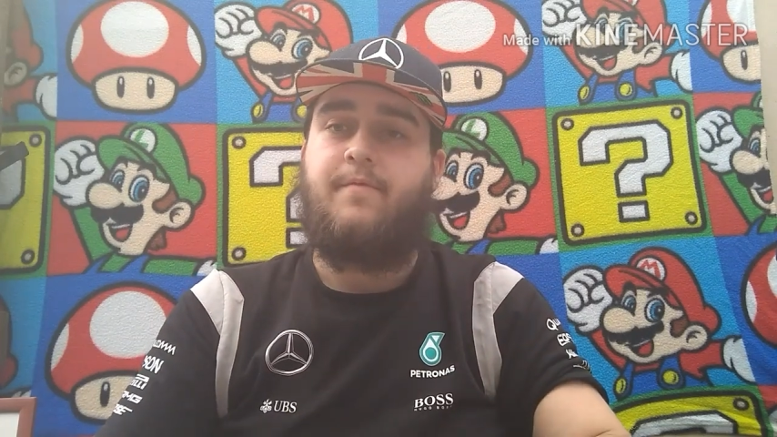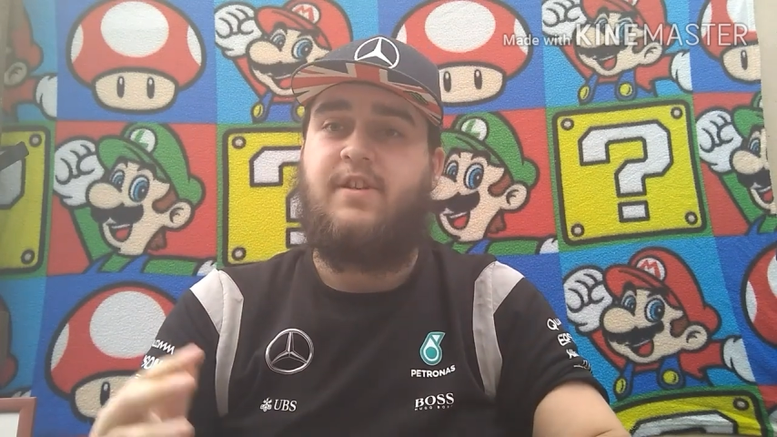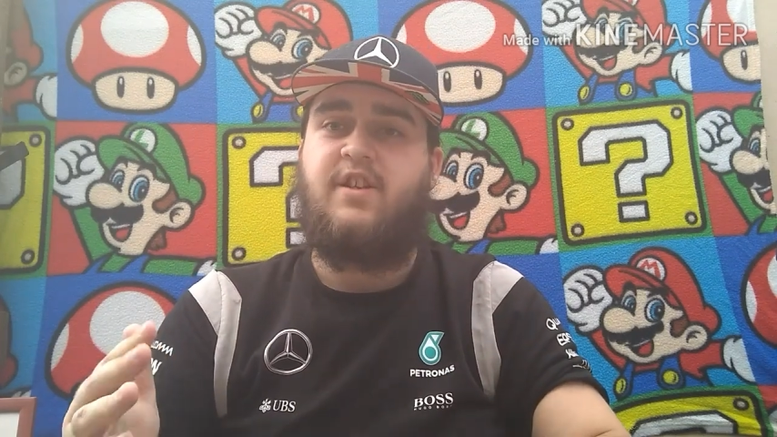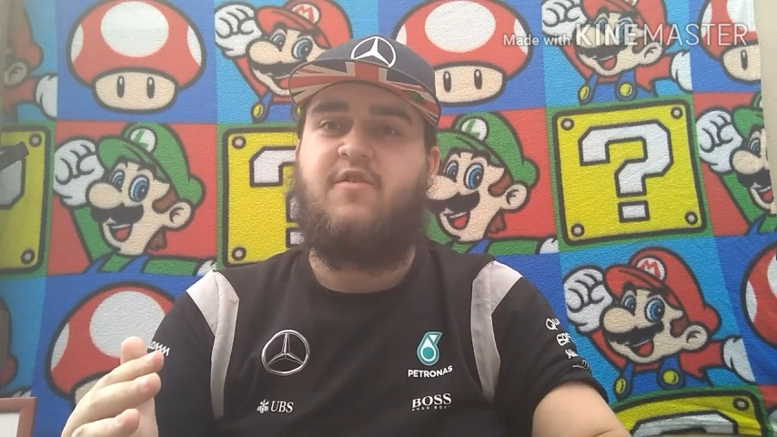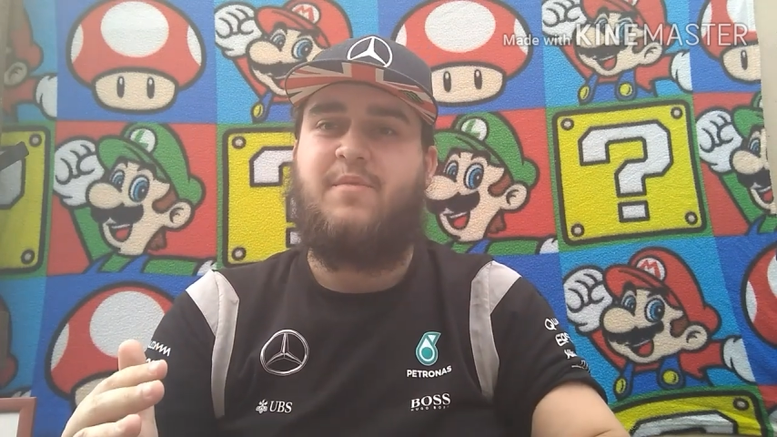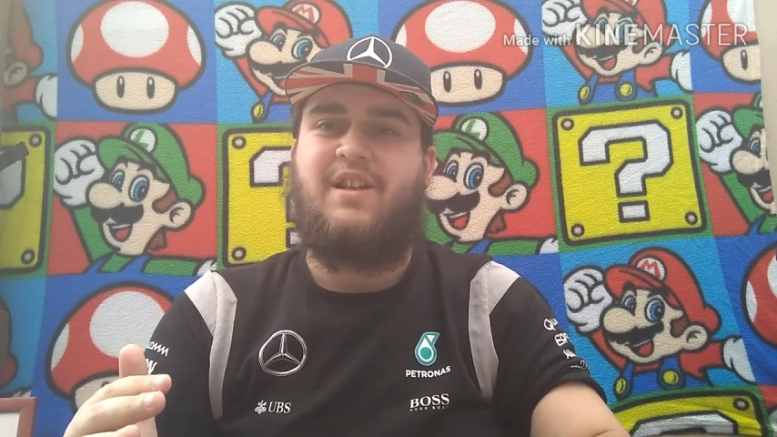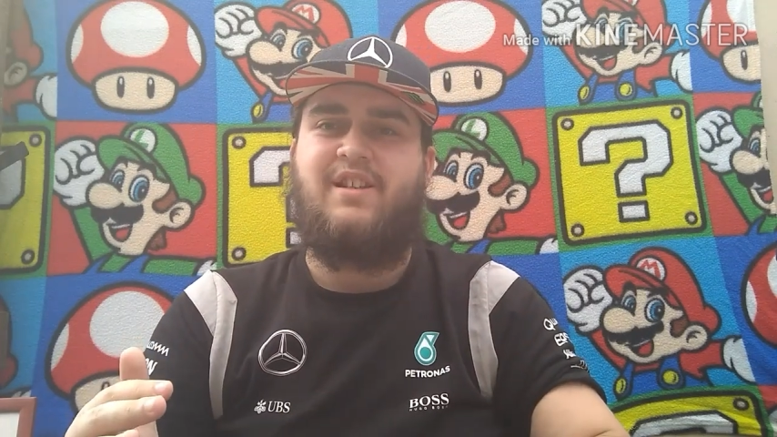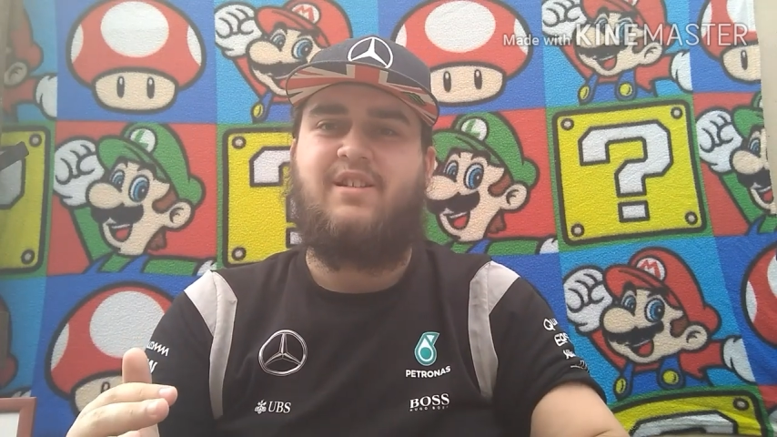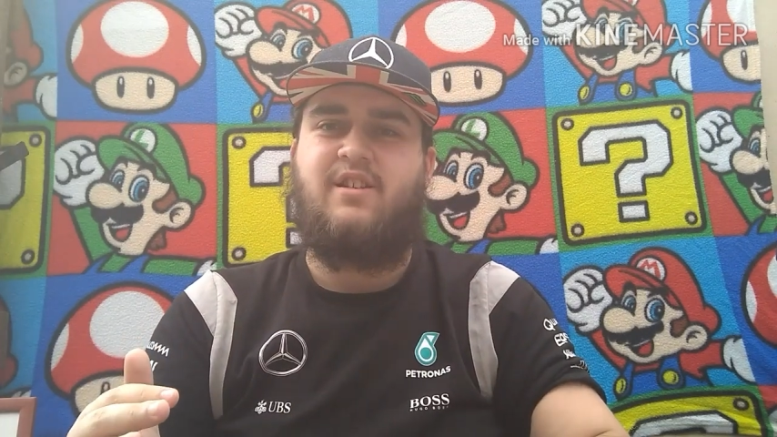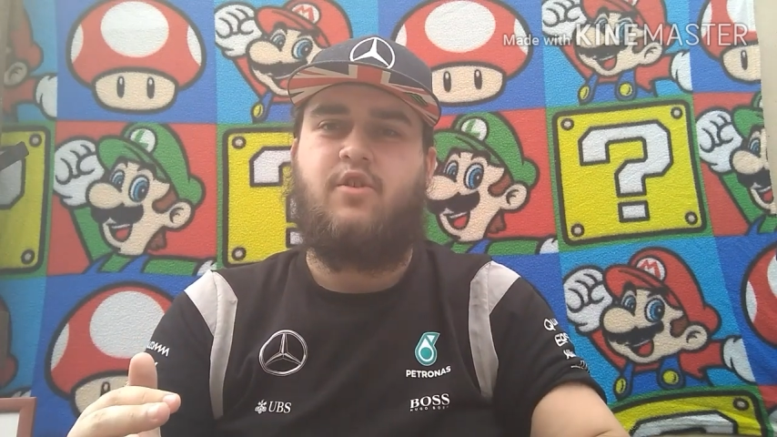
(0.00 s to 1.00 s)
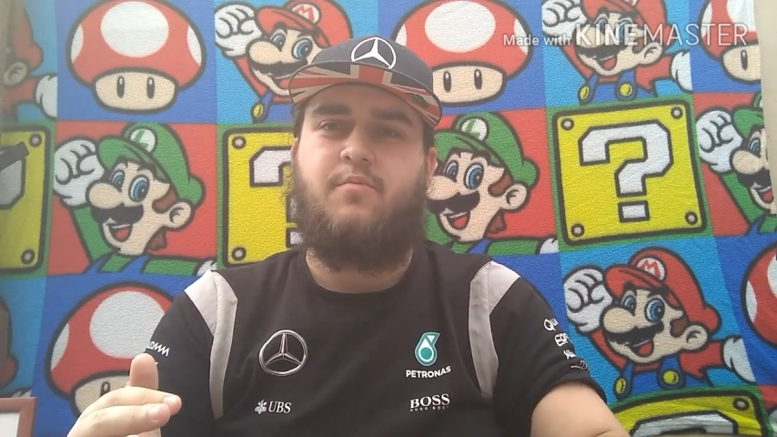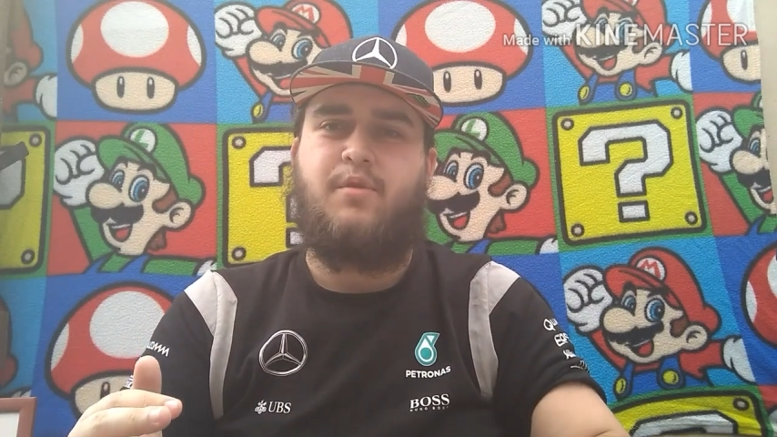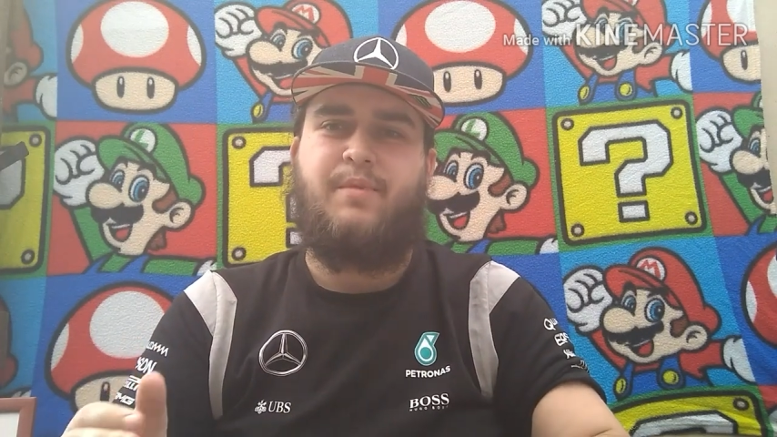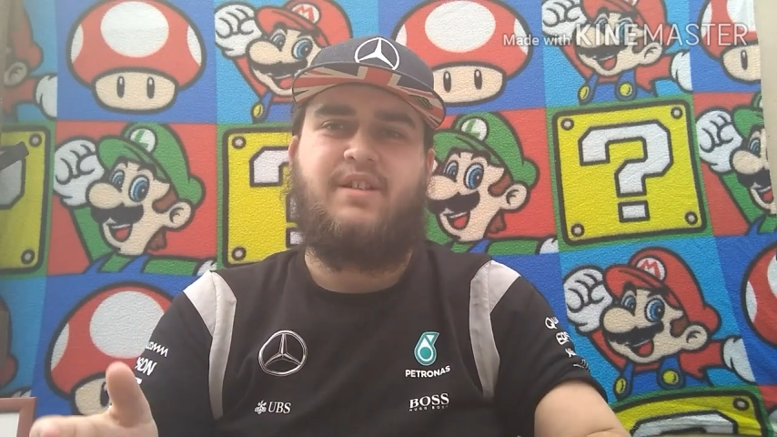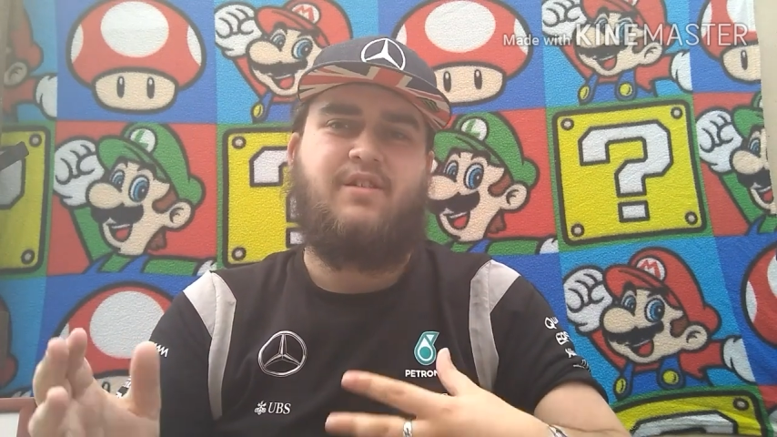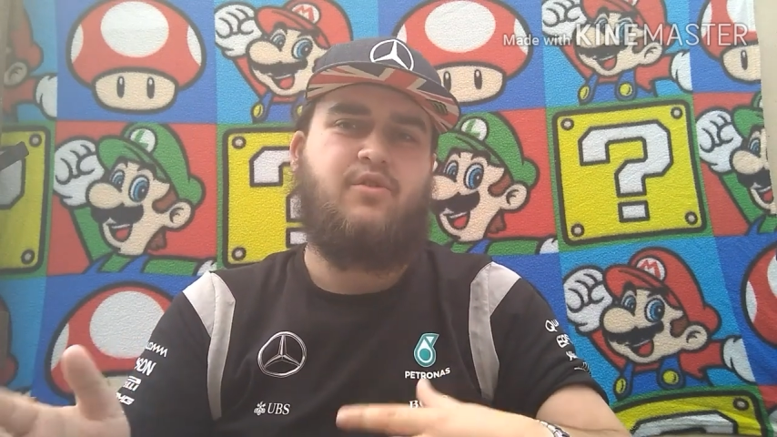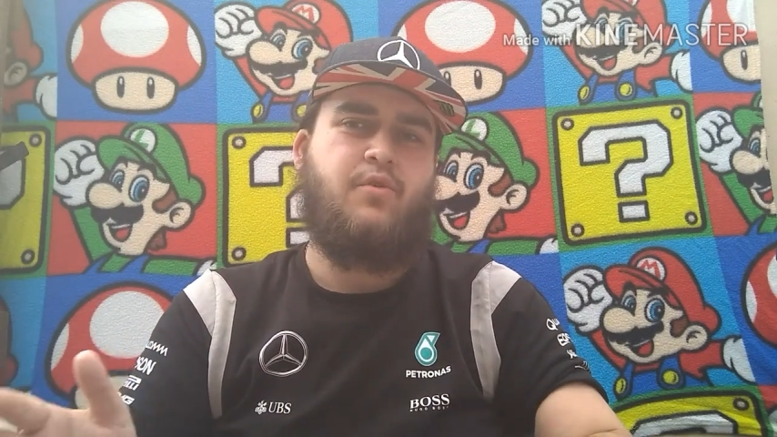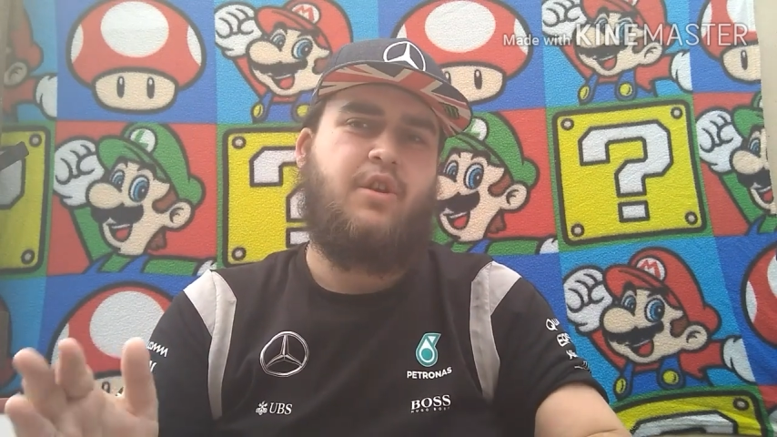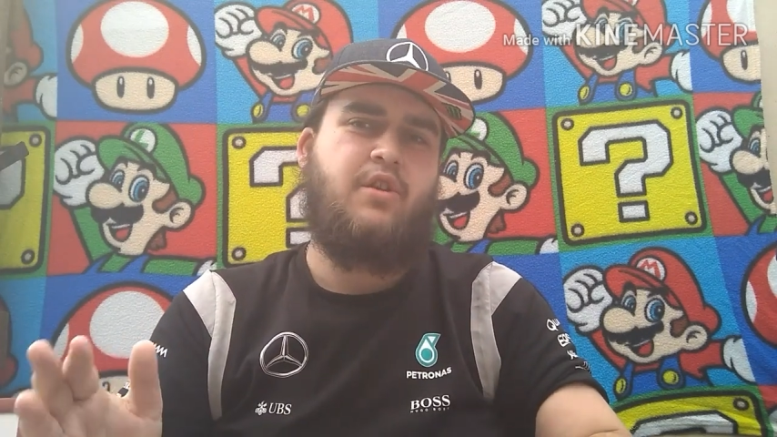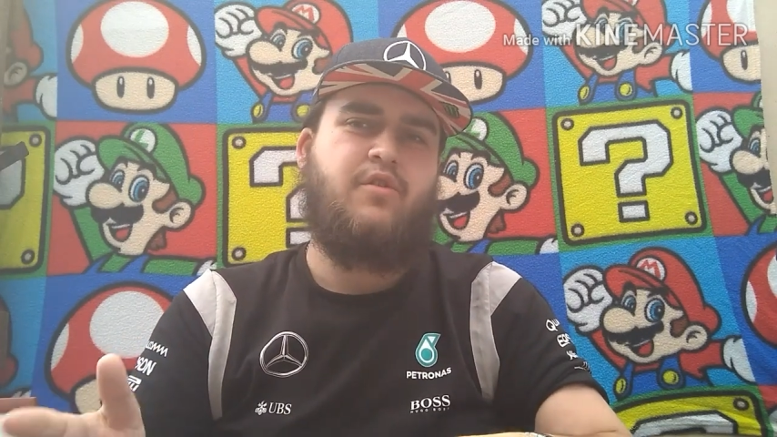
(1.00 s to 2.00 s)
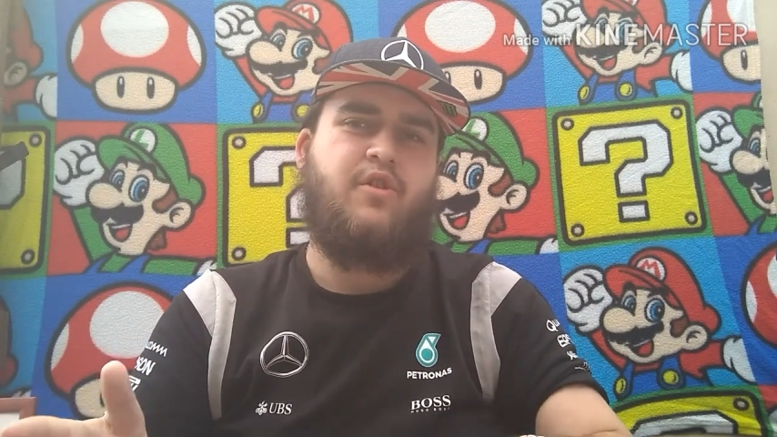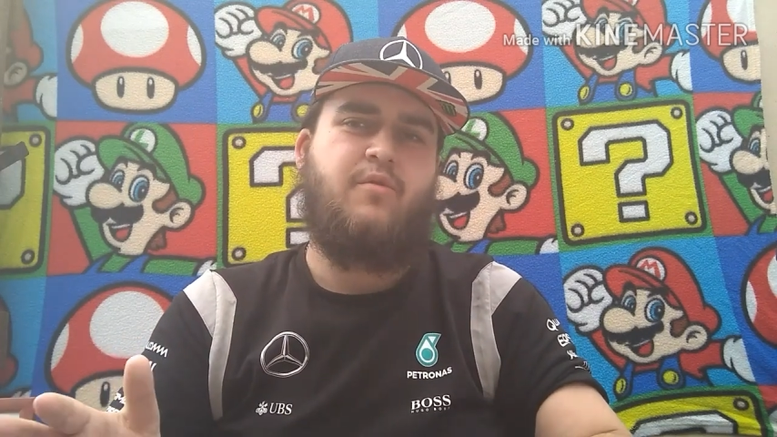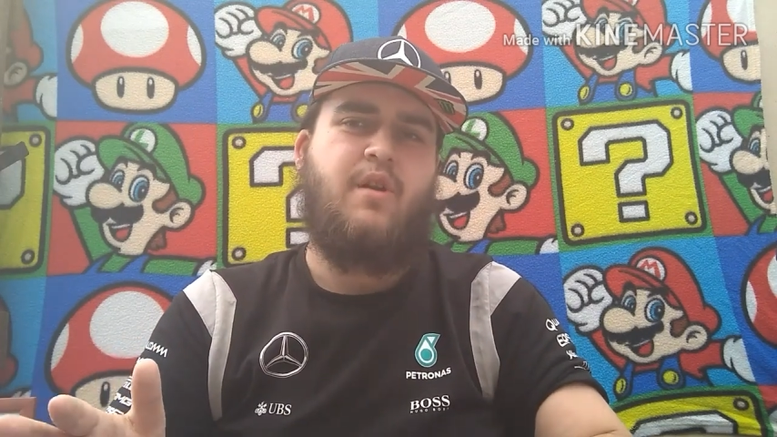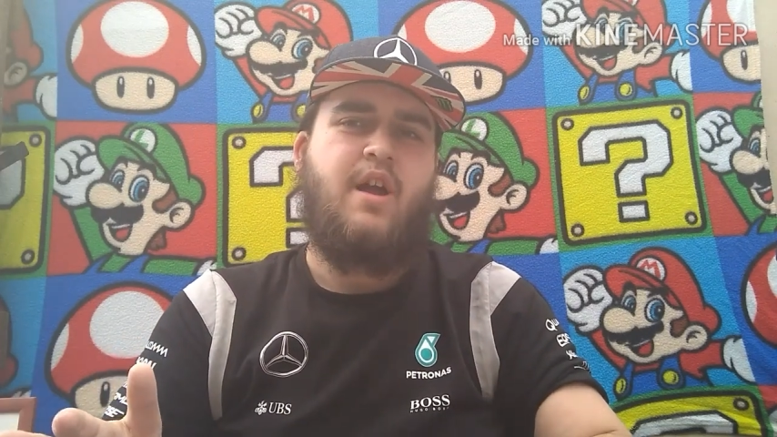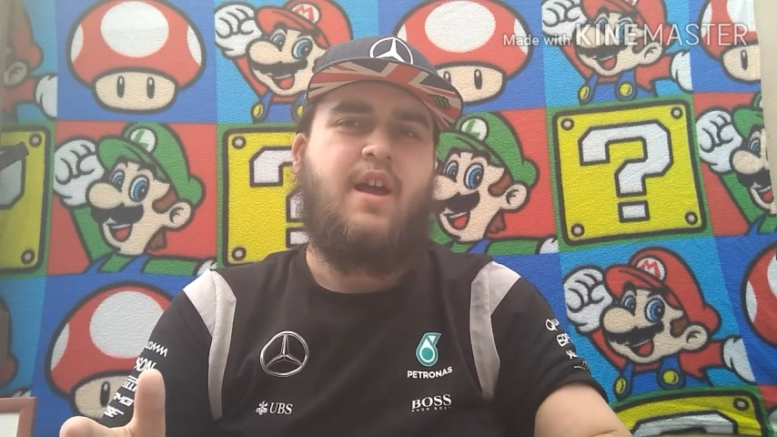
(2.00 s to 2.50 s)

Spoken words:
video of me listing a couple of bits and talking you through